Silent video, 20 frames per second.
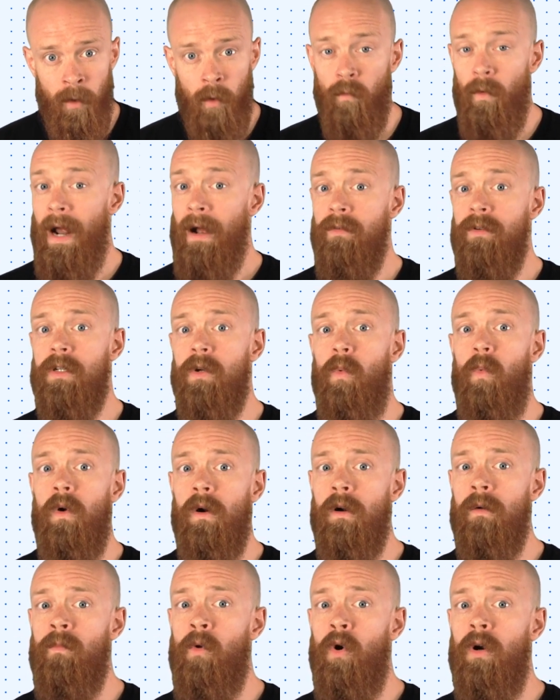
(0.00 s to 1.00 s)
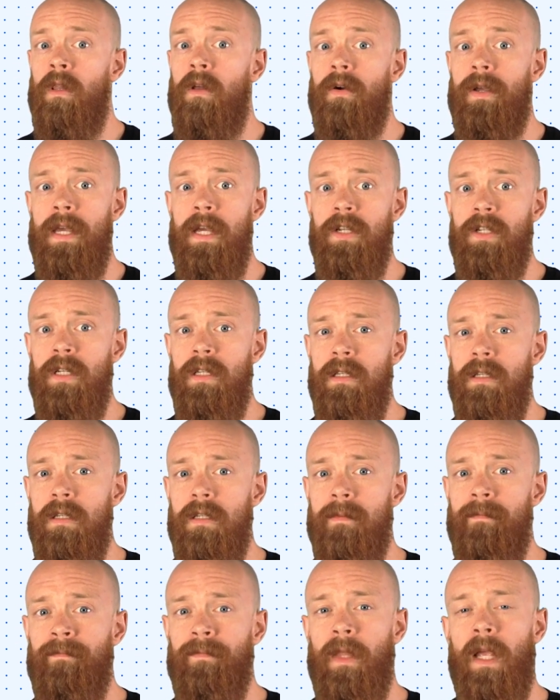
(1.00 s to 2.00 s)
route to one or more
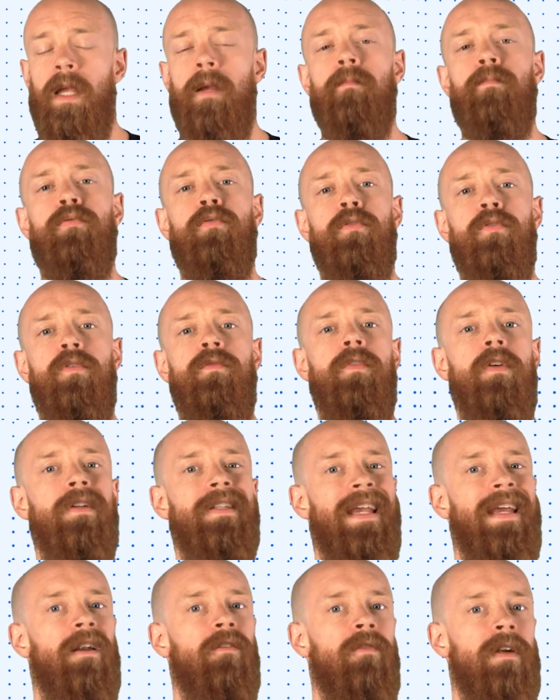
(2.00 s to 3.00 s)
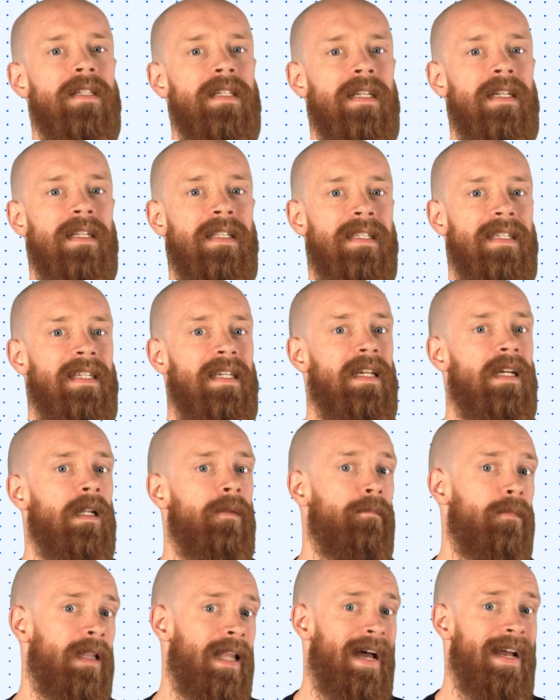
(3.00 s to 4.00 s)
locations, improve your data residency
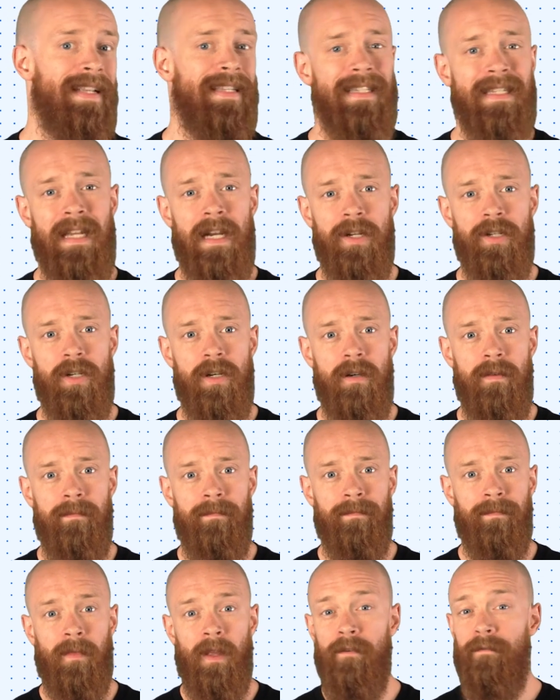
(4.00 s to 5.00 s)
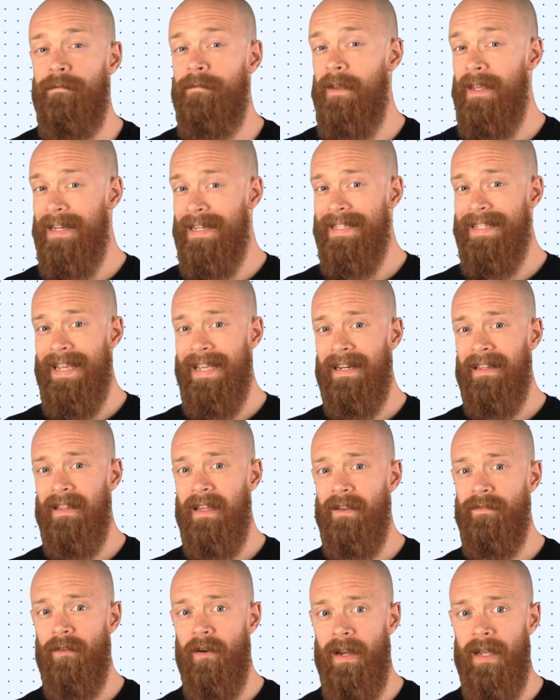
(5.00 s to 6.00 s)
compliance stature, feed a data
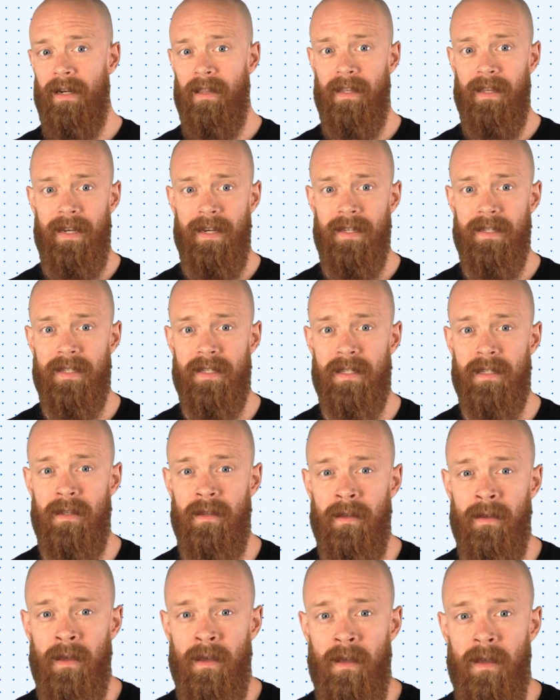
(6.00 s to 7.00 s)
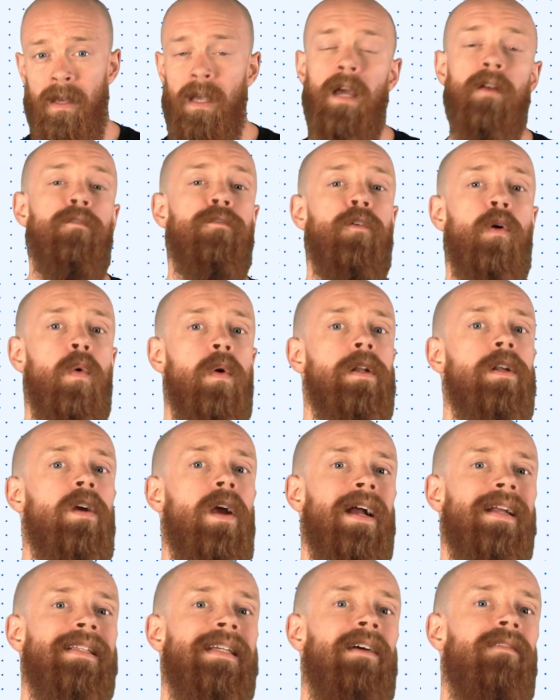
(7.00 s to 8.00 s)
lake for analytics, and forward your
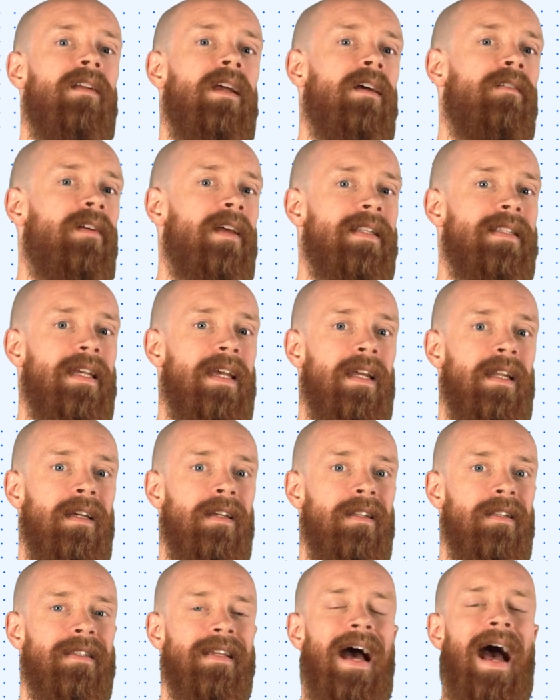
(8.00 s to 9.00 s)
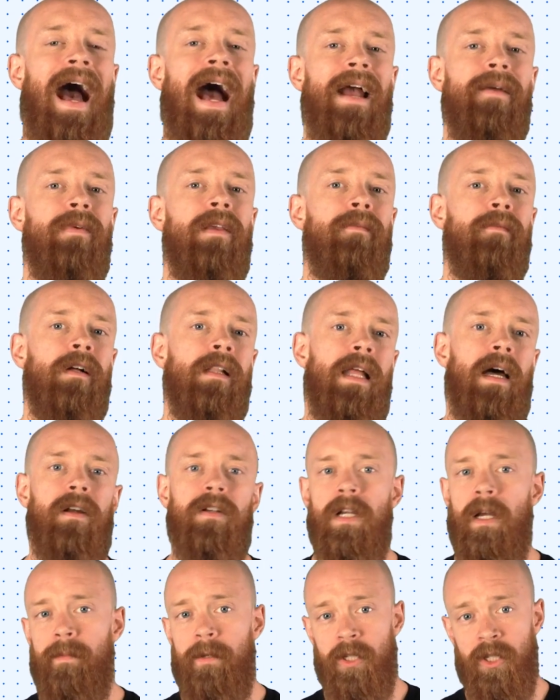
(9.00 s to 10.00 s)
activity event data to IBM
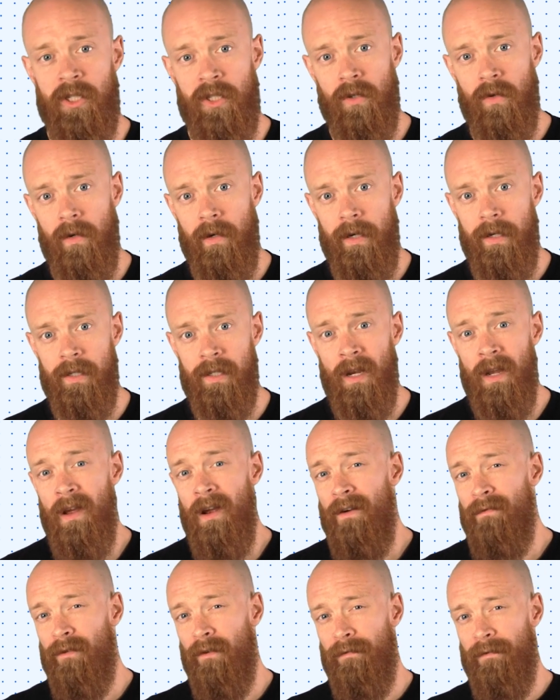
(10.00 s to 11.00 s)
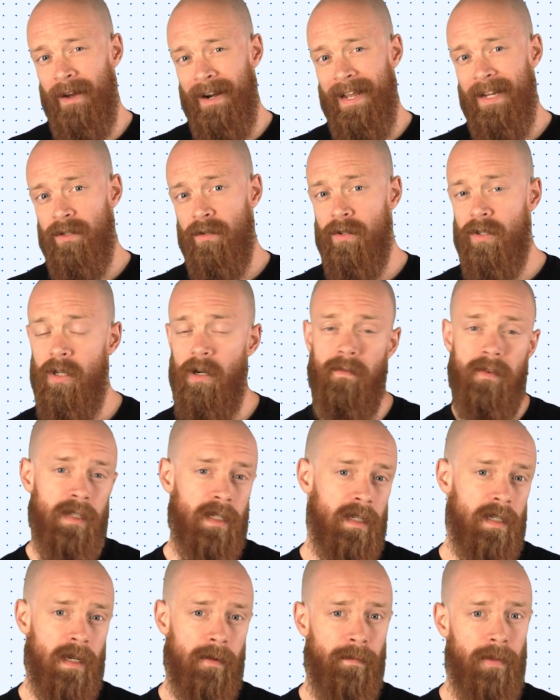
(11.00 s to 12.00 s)
Cloud Object Storage for financial
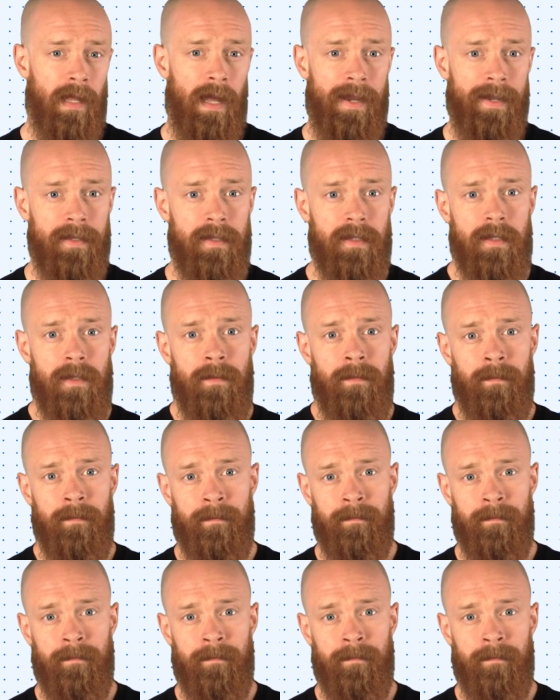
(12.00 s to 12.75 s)
services compliance.